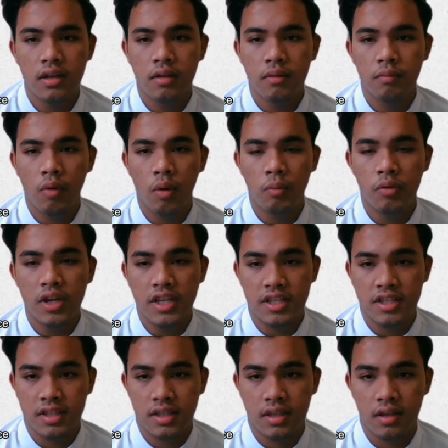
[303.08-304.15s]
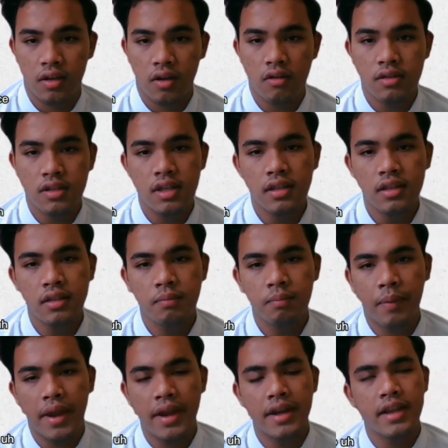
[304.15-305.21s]
populace, causing
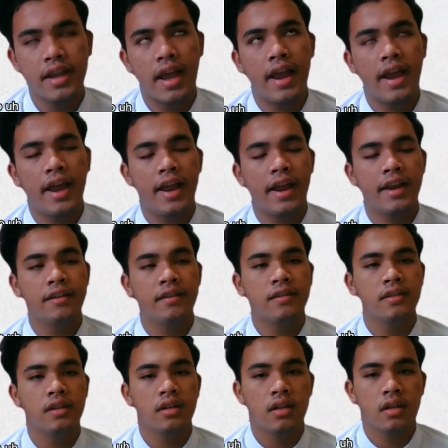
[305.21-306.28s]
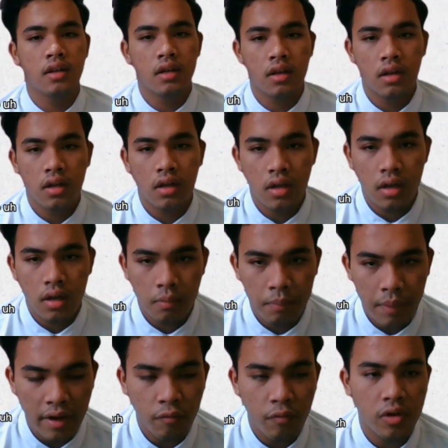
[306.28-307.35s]
panic and
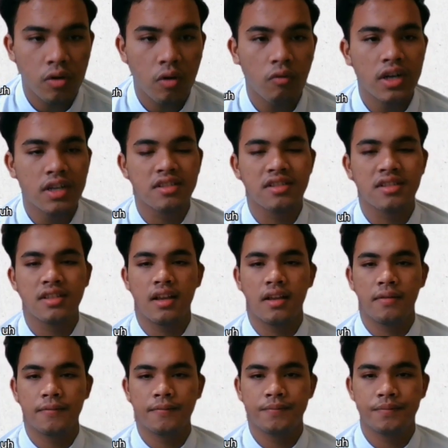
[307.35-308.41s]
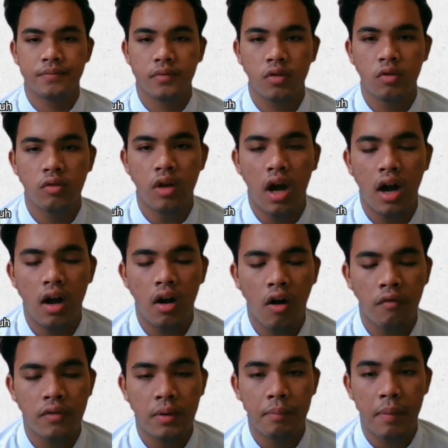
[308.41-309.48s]
bank withdrawals
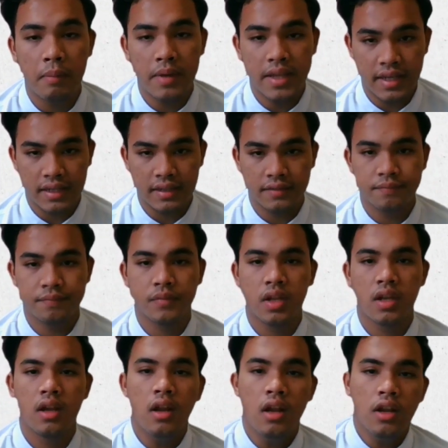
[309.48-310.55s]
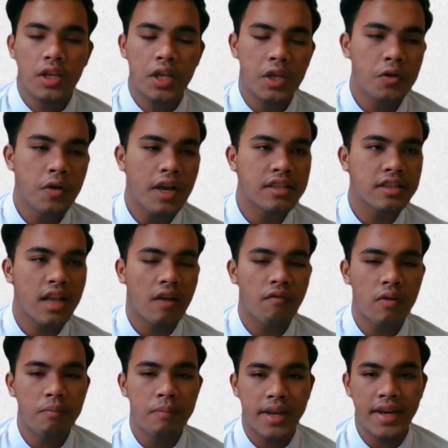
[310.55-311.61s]
of the public. The US
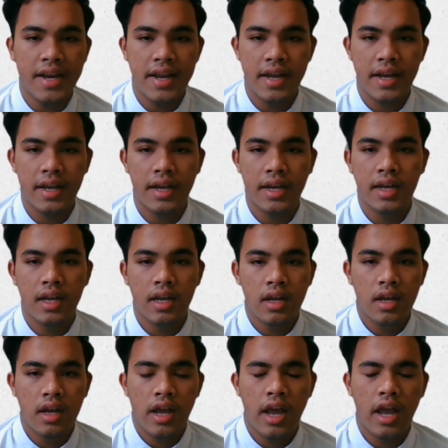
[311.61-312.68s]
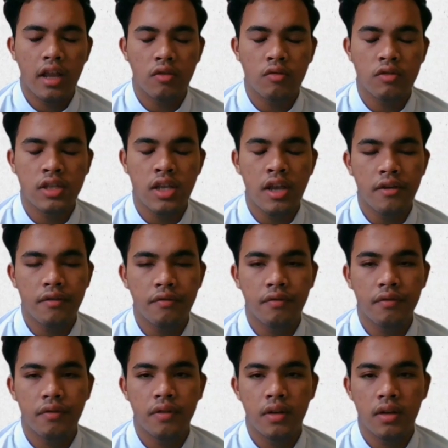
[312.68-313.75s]
government had to
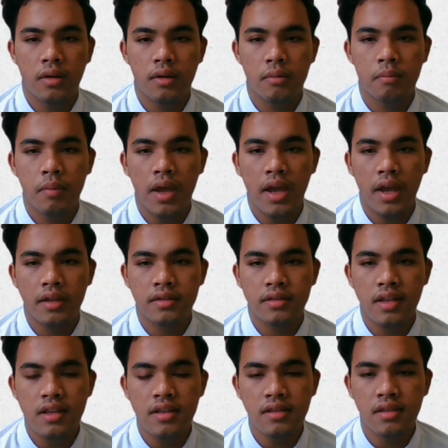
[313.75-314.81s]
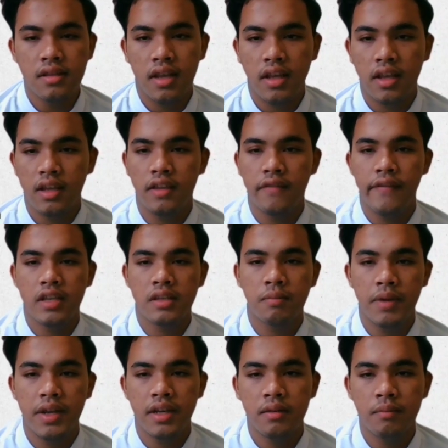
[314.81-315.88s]
bear stance
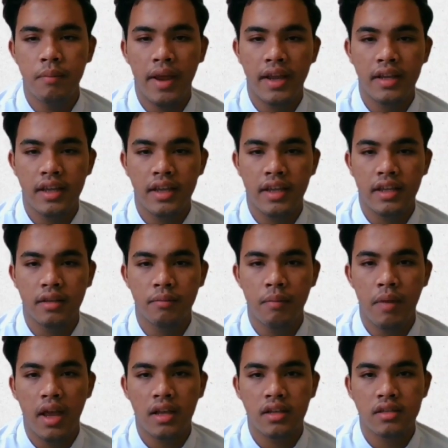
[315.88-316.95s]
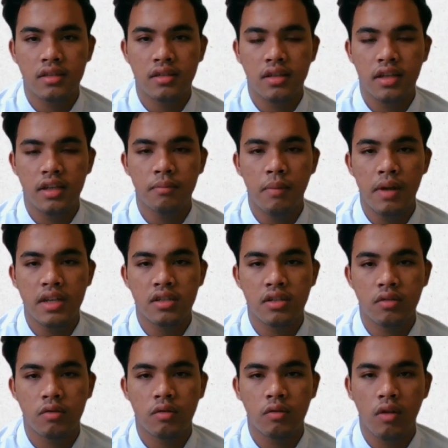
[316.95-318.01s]
investment bank in March
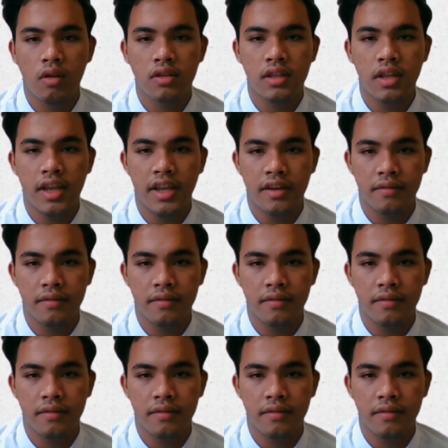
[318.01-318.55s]
2008.